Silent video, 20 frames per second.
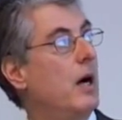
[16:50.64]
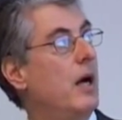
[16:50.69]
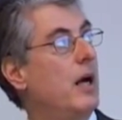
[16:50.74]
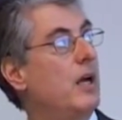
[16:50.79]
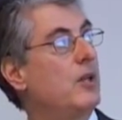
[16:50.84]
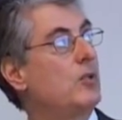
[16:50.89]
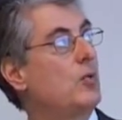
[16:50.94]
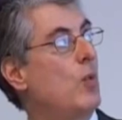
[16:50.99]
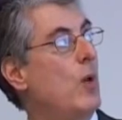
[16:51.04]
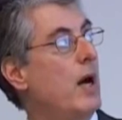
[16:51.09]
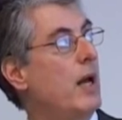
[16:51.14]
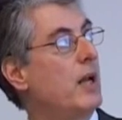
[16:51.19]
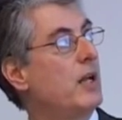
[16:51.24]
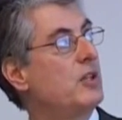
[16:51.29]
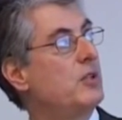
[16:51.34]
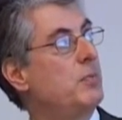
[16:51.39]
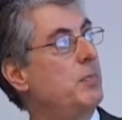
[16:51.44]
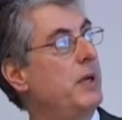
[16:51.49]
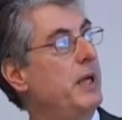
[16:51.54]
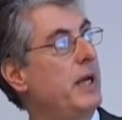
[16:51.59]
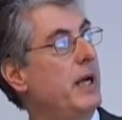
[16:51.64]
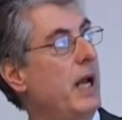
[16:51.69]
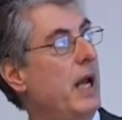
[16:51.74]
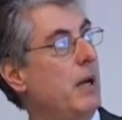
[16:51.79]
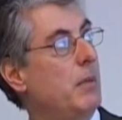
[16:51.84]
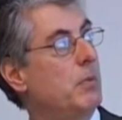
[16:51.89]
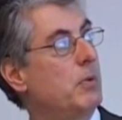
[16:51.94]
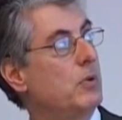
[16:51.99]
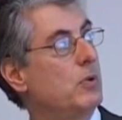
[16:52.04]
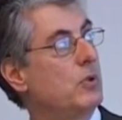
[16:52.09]
as well as being
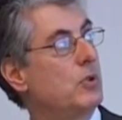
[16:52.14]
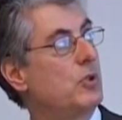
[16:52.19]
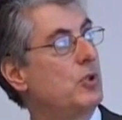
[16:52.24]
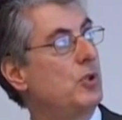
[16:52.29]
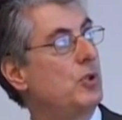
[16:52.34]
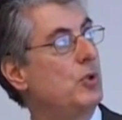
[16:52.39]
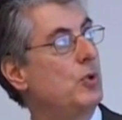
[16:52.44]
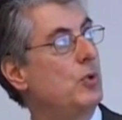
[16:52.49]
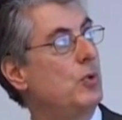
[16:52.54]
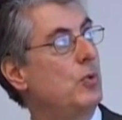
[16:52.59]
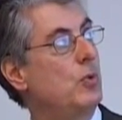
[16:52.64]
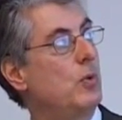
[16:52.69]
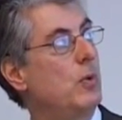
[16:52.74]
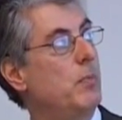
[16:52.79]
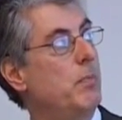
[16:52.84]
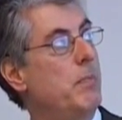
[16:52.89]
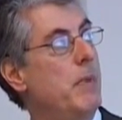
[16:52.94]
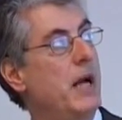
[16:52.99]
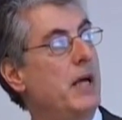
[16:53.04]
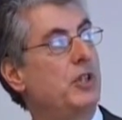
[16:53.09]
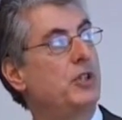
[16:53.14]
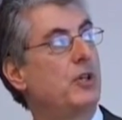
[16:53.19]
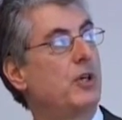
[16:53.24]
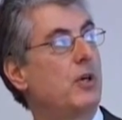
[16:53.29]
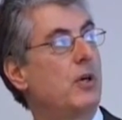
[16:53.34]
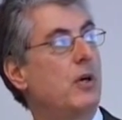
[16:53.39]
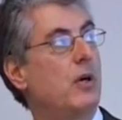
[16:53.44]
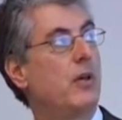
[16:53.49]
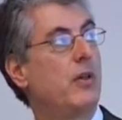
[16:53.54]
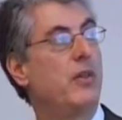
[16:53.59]
able to
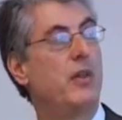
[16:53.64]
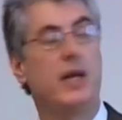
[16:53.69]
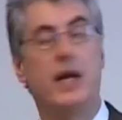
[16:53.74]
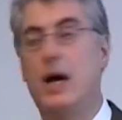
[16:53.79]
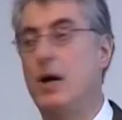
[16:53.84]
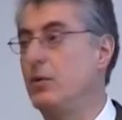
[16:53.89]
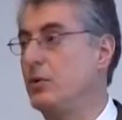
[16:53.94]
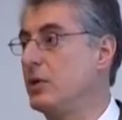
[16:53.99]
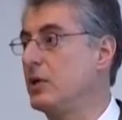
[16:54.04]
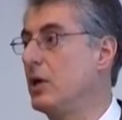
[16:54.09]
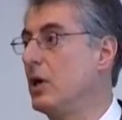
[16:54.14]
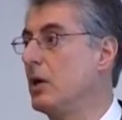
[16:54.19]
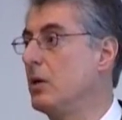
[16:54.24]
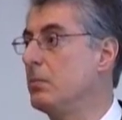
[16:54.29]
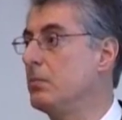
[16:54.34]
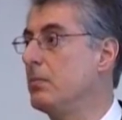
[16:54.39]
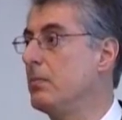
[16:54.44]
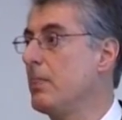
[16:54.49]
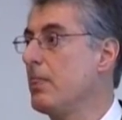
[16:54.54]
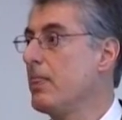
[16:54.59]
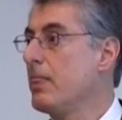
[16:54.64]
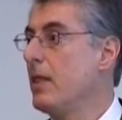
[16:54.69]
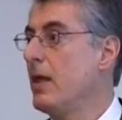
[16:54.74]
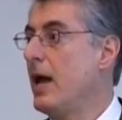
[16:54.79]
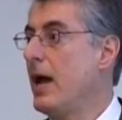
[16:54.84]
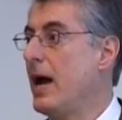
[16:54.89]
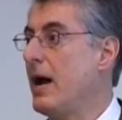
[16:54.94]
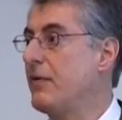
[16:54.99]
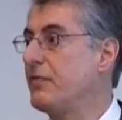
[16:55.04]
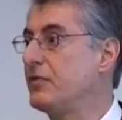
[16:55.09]
measure the outcome
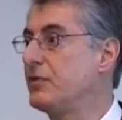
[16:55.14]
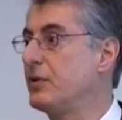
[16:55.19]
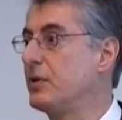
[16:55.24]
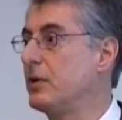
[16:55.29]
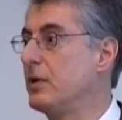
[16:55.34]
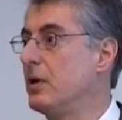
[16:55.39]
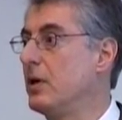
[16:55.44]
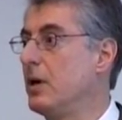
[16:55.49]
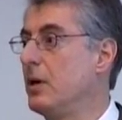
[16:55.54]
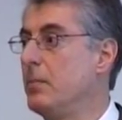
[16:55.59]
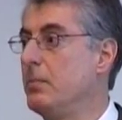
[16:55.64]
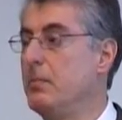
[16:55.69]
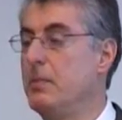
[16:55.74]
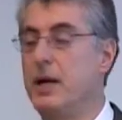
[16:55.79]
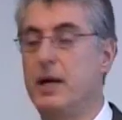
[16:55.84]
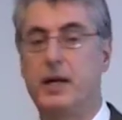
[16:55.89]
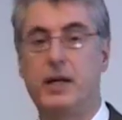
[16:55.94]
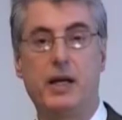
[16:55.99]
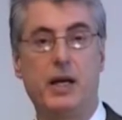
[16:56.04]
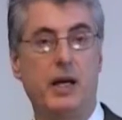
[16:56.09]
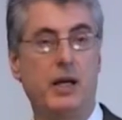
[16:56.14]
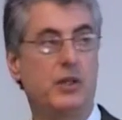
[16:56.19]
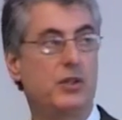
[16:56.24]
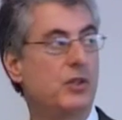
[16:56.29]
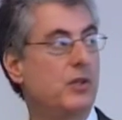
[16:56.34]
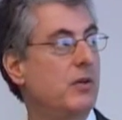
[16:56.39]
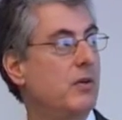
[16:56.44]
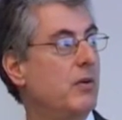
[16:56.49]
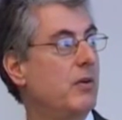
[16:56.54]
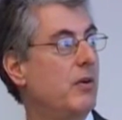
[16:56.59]
after
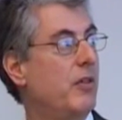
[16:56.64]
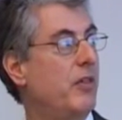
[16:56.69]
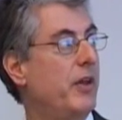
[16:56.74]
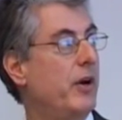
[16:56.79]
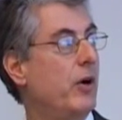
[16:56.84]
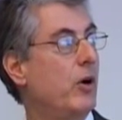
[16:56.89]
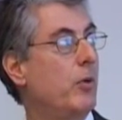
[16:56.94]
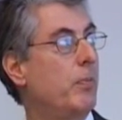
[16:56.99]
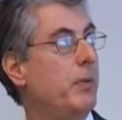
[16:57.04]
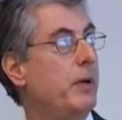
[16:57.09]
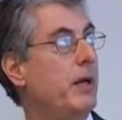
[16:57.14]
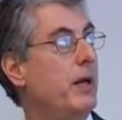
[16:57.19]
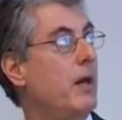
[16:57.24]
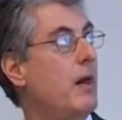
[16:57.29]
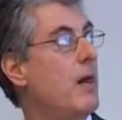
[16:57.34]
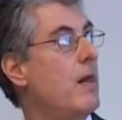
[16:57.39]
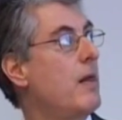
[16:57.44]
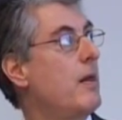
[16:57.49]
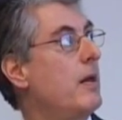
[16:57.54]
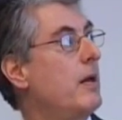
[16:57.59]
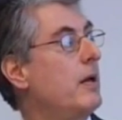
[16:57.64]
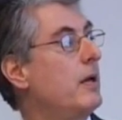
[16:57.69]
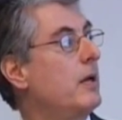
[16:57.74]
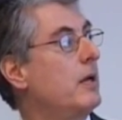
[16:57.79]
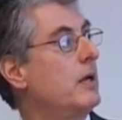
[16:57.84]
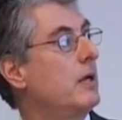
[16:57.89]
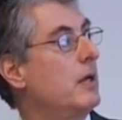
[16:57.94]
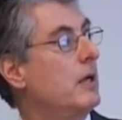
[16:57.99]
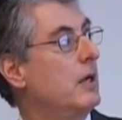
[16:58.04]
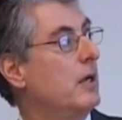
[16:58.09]
medication therapy.
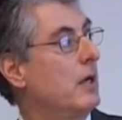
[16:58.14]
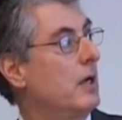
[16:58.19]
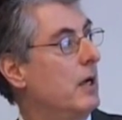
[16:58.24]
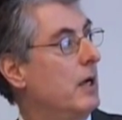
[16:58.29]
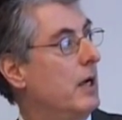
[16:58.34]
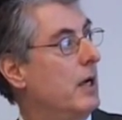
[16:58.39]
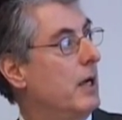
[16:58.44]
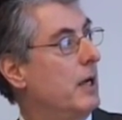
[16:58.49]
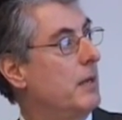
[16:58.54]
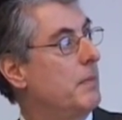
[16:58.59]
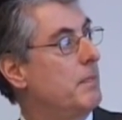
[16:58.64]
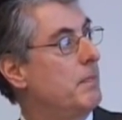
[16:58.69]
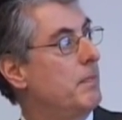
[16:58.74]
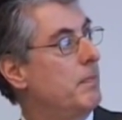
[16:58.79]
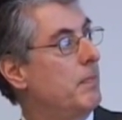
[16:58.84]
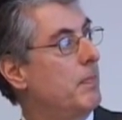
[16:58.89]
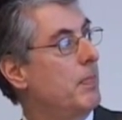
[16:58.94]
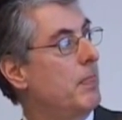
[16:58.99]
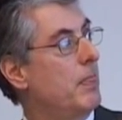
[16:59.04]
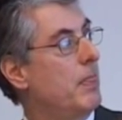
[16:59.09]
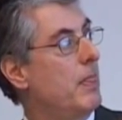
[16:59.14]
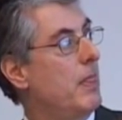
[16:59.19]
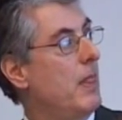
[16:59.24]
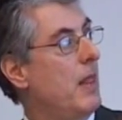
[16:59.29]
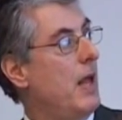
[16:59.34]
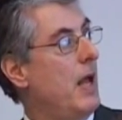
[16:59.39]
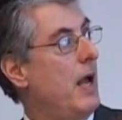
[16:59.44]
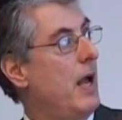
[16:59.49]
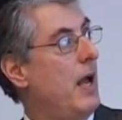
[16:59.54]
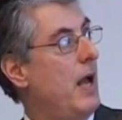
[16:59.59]

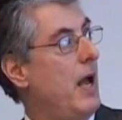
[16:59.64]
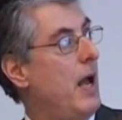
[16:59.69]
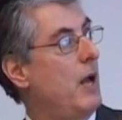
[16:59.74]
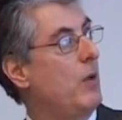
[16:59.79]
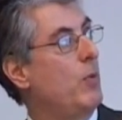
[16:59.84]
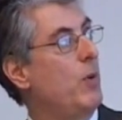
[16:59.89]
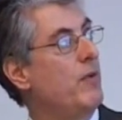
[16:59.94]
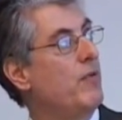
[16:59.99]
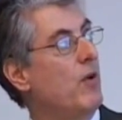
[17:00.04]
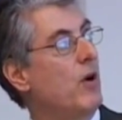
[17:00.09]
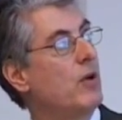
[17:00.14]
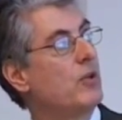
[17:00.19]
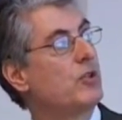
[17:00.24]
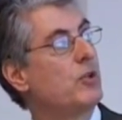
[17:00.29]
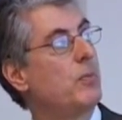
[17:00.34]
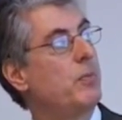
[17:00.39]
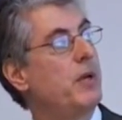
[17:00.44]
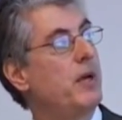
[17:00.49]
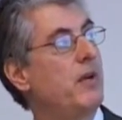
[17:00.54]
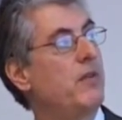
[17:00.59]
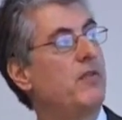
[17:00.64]
And we've also been